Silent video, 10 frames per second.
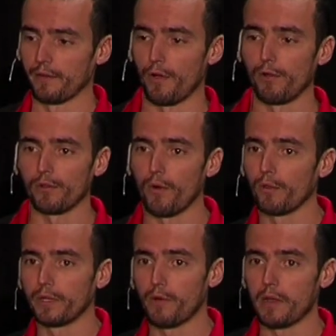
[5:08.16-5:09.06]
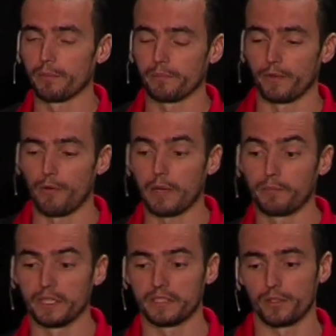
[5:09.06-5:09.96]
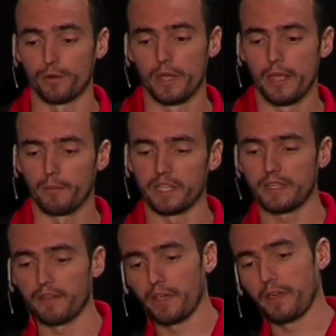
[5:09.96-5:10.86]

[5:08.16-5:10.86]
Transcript: all all in one one piece. So Basically,